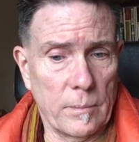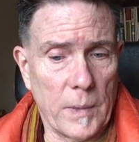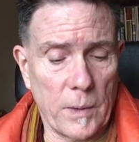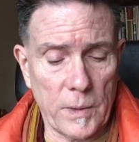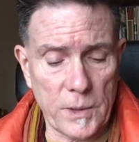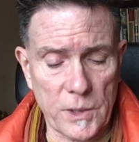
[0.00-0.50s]

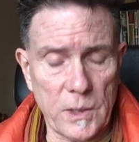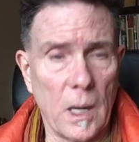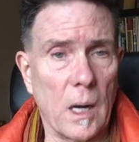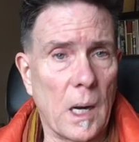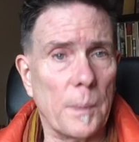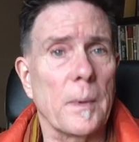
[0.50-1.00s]
there are just
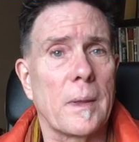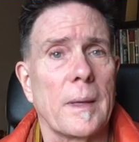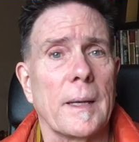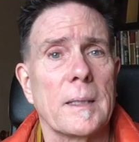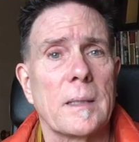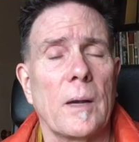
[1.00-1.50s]
a couple of
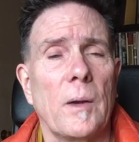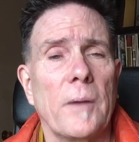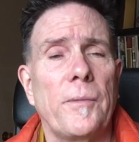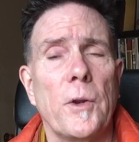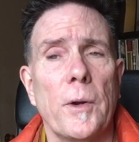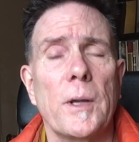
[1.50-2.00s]
things that,
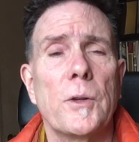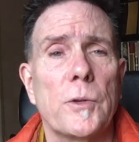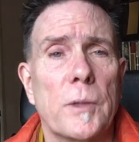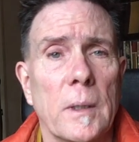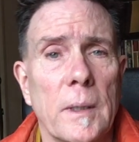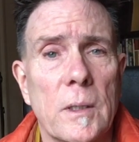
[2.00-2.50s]
if you're
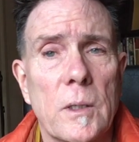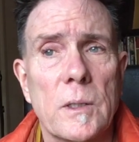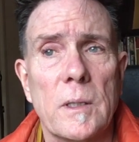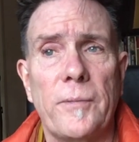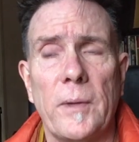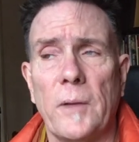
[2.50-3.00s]
interested in this, because